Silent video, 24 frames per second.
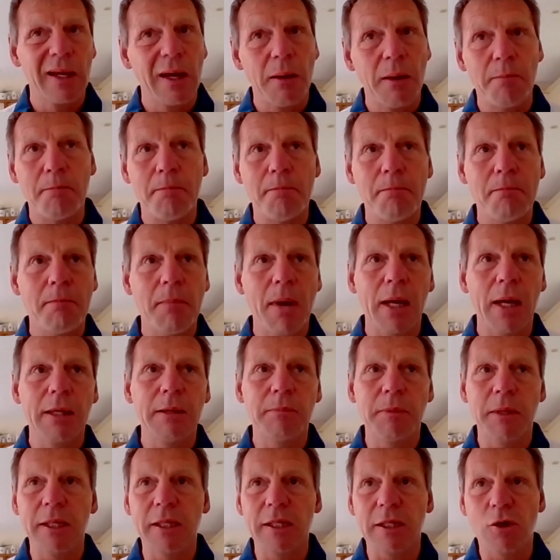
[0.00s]

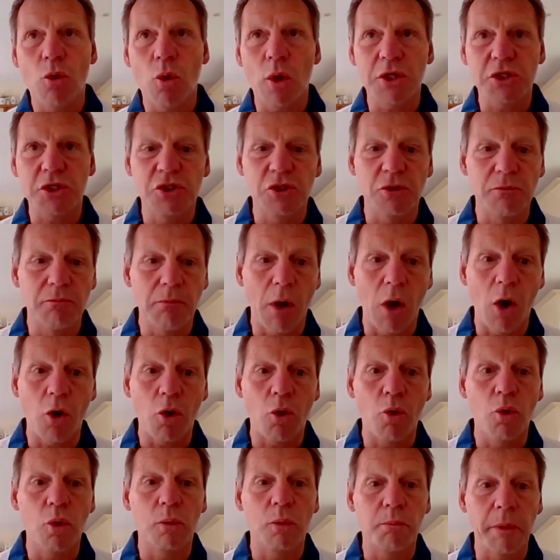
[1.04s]
Maybe the question
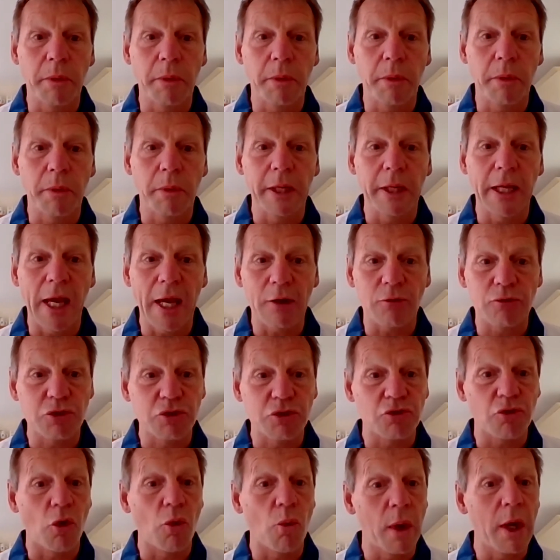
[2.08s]
mark would be how
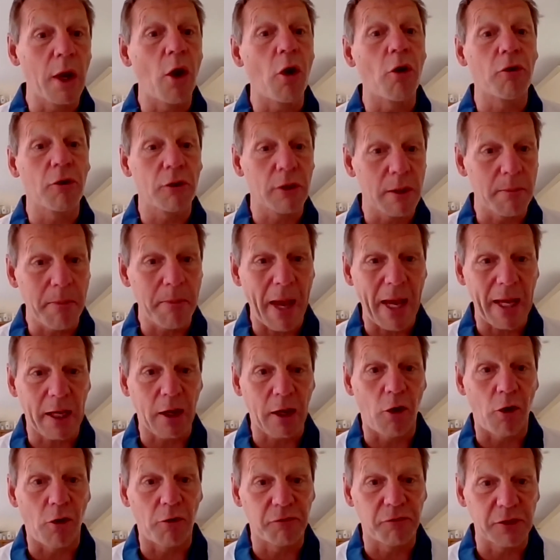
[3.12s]
strong we are at the back
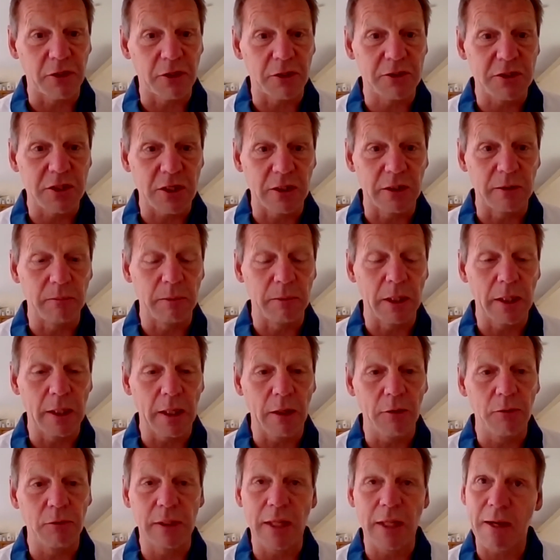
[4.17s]
half of the team,
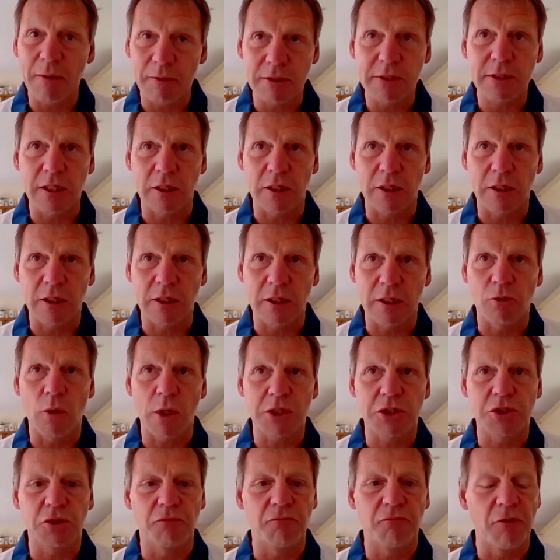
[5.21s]
and that's the
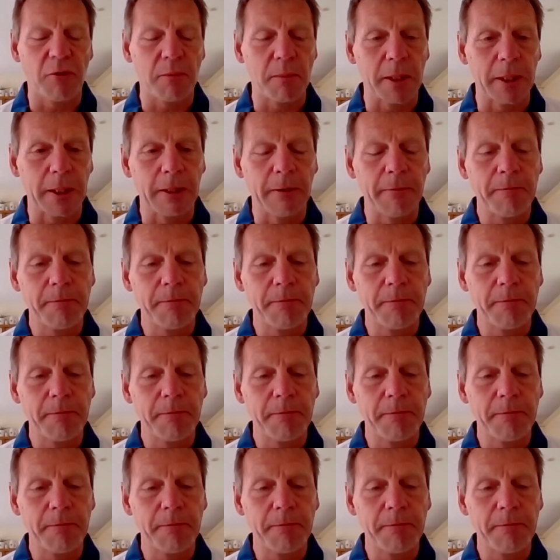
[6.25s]
question for me.